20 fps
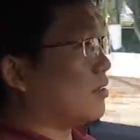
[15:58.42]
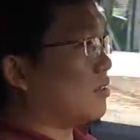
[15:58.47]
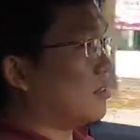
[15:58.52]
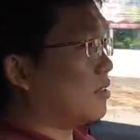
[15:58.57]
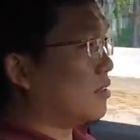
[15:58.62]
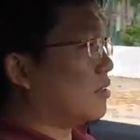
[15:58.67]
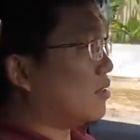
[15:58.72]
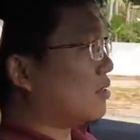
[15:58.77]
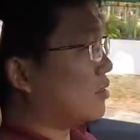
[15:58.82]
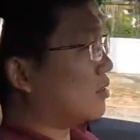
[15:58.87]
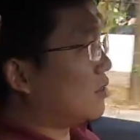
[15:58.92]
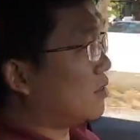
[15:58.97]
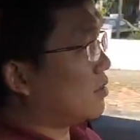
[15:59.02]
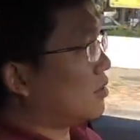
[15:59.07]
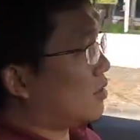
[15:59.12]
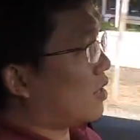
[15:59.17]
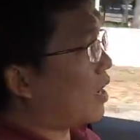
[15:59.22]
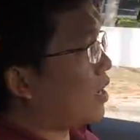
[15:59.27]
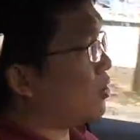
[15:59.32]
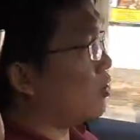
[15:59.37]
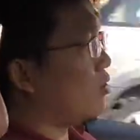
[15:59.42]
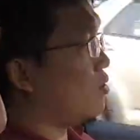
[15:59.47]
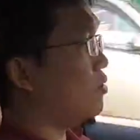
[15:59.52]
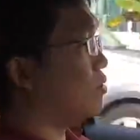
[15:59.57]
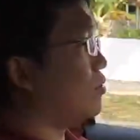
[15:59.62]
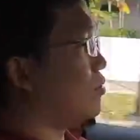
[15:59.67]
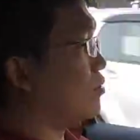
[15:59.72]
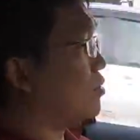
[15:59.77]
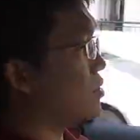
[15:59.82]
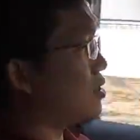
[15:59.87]
Is it? Maybe
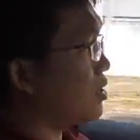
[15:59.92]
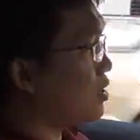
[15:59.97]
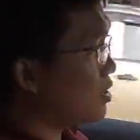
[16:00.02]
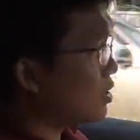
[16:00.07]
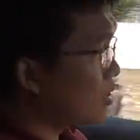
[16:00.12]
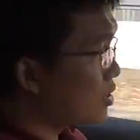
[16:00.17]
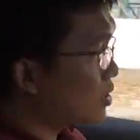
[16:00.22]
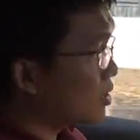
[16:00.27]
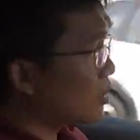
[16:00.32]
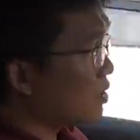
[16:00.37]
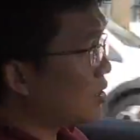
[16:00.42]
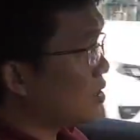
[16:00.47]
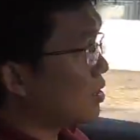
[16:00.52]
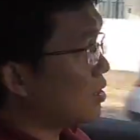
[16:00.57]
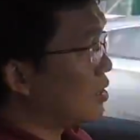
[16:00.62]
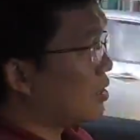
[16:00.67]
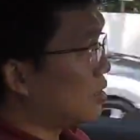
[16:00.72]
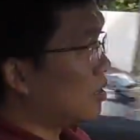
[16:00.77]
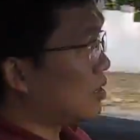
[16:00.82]
when it came